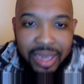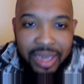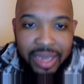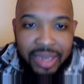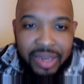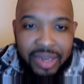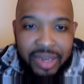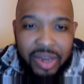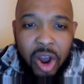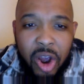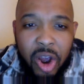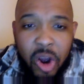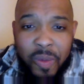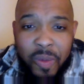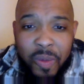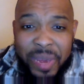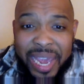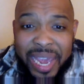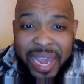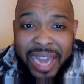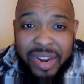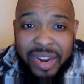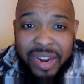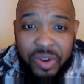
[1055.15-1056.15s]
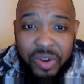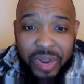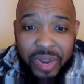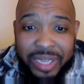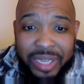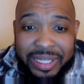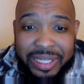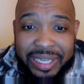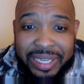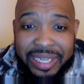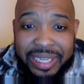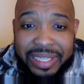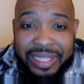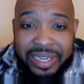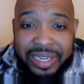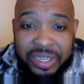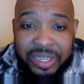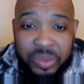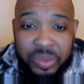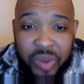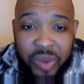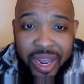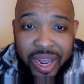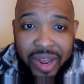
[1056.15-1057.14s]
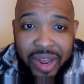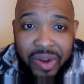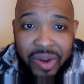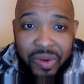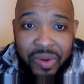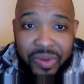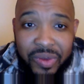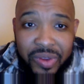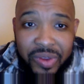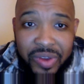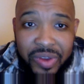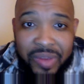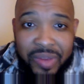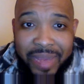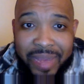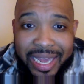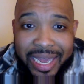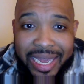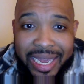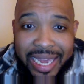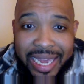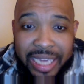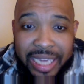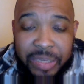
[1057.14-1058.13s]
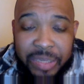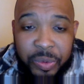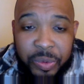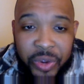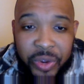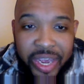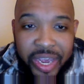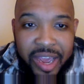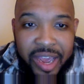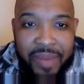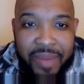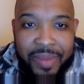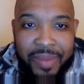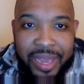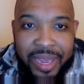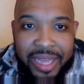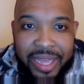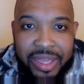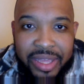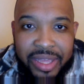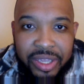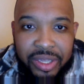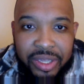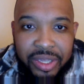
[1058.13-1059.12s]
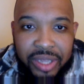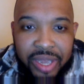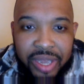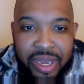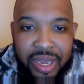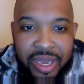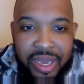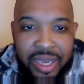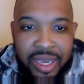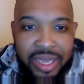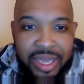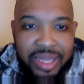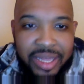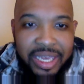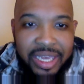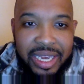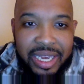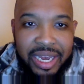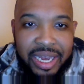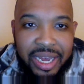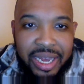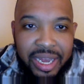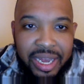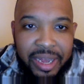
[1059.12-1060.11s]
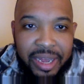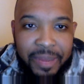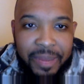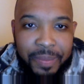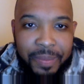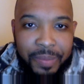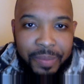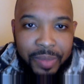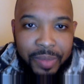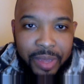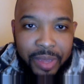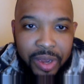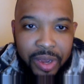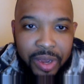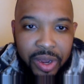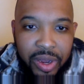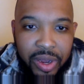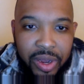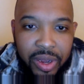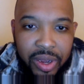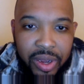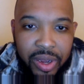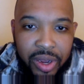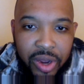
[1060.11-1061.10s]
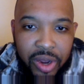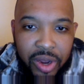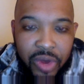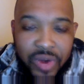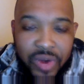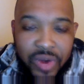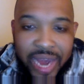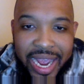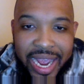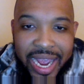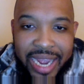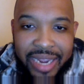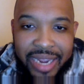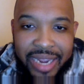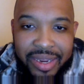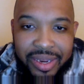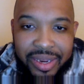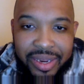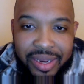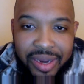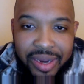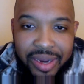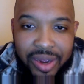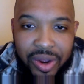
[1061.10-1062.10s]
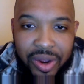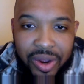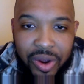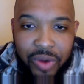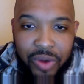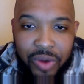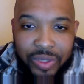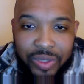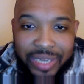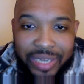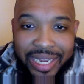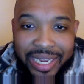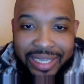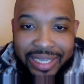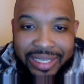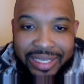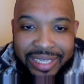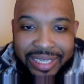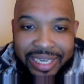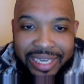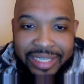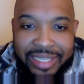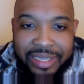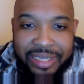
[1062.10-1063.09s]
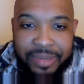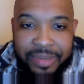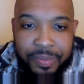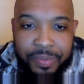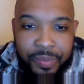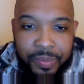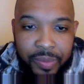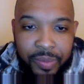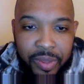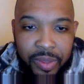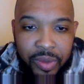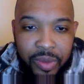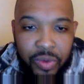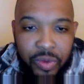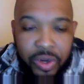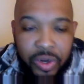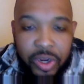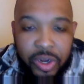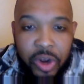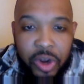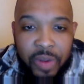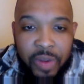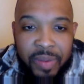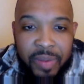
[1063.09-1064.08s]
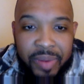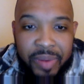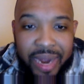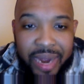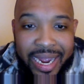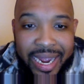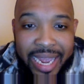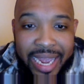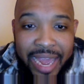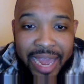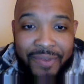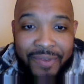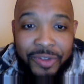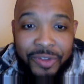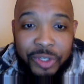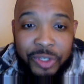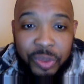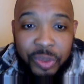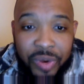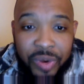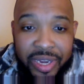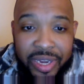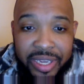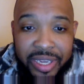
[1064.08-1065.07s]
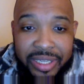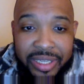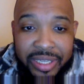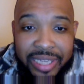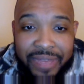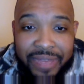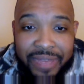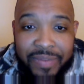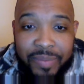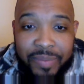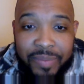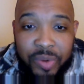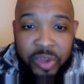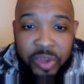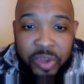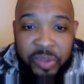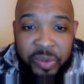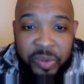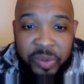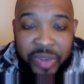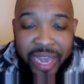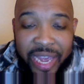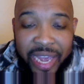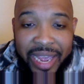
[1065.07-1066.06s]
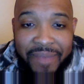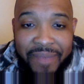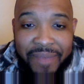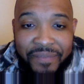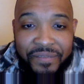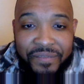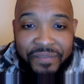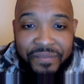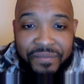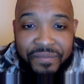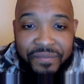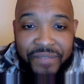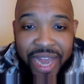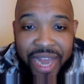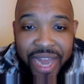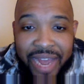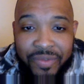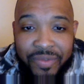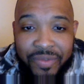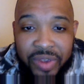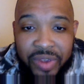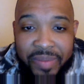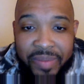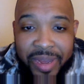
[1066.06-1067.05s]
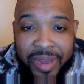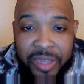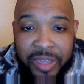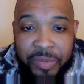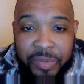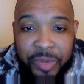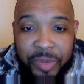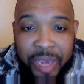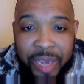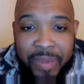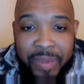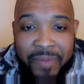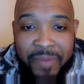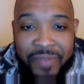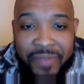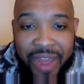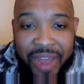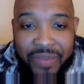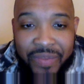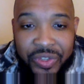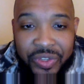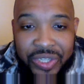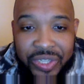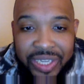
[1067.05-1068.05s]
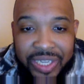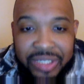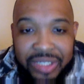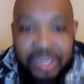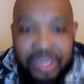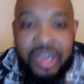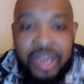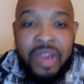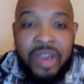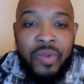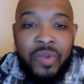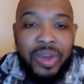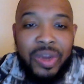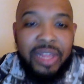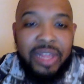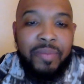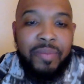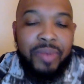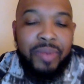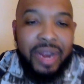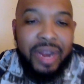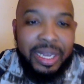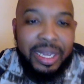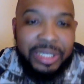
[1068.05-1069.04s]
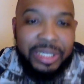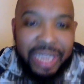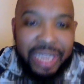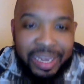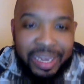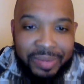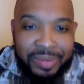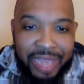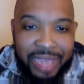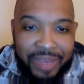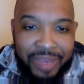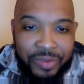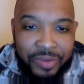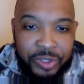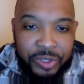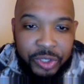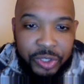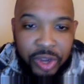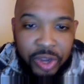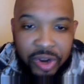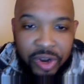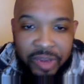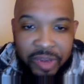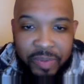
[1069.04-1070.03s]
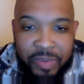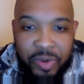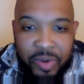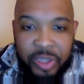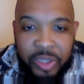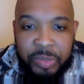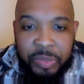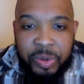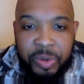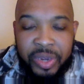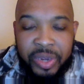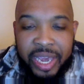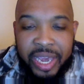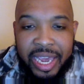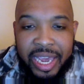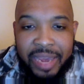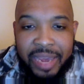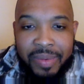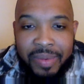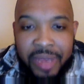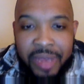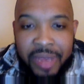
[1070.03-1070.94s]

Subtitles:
Kobe had a great season as well. You can make a case for him in the 09-010 season, where Kobe Bryant averaged 27 points per game, 5 rebounds per game, and 5 assists, while LeBron James averaged 30 points per game,